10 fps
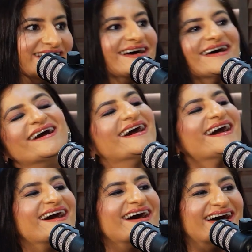I love
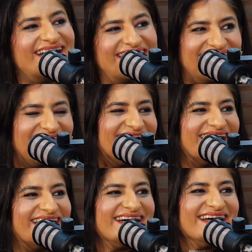that. That's the
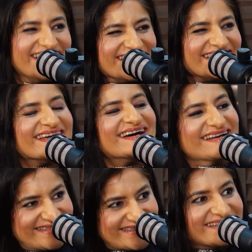aim. That
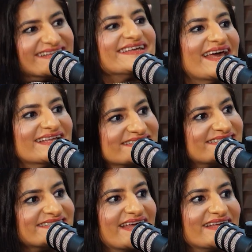is the aim of
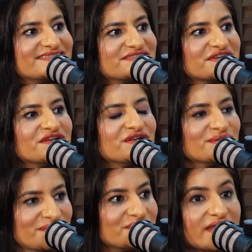radio, is to be that